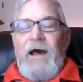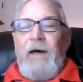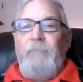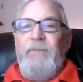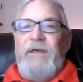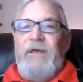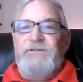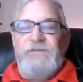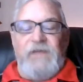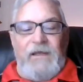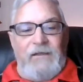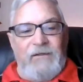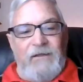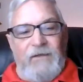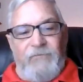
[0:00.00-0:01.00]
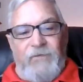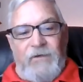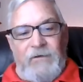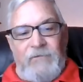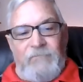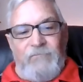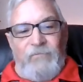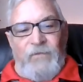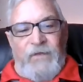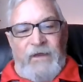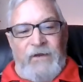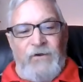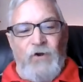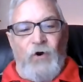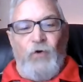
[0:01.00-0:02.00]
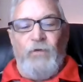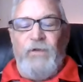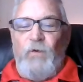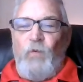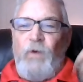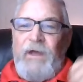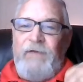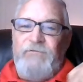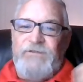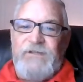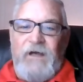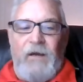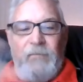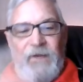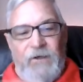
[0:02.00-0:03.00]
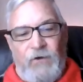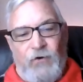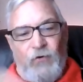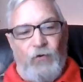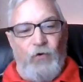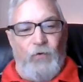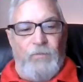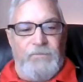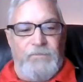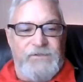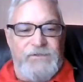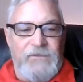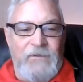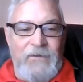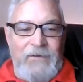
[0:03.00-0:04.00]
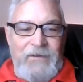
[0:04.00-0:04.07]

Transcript: because they live it. They know that waves come in groups,